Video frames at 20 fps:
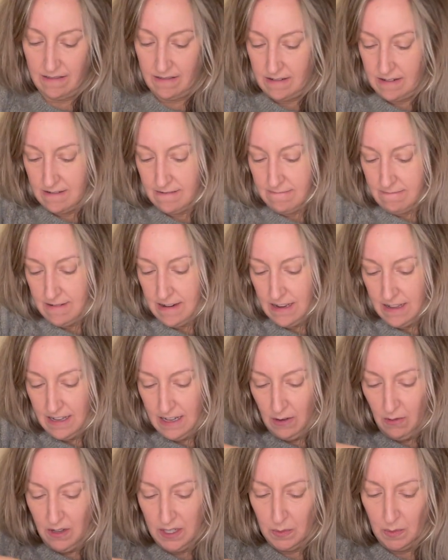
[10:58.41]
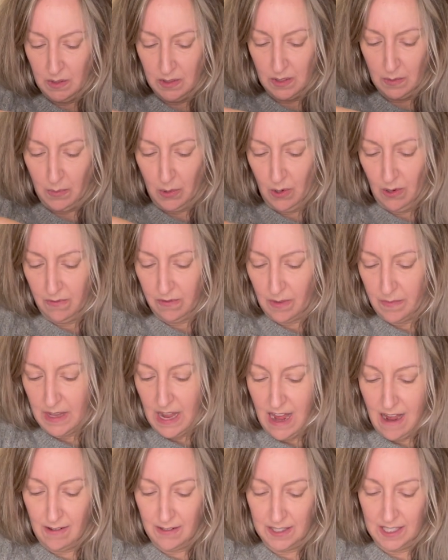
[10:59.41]
I think we're supposed to pull from the
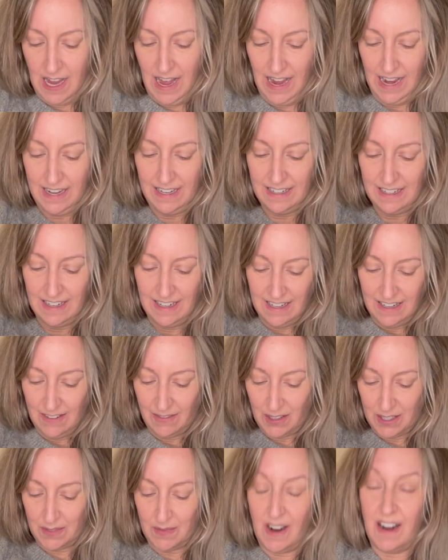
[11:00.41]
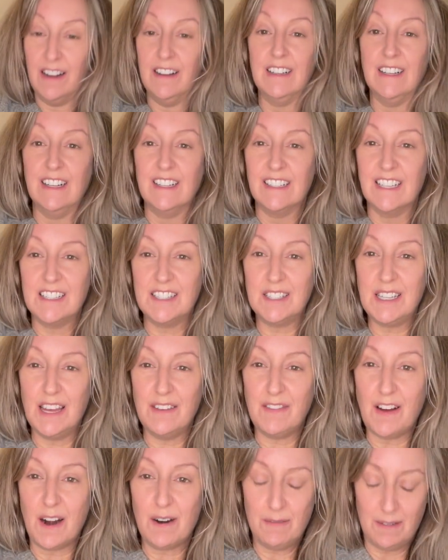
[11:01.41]
outside. First of all, let's see
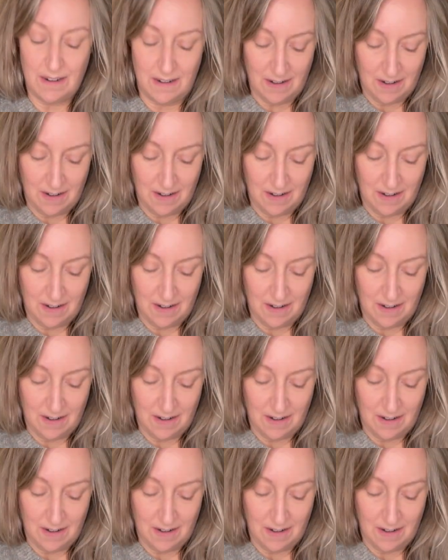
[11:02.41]
if our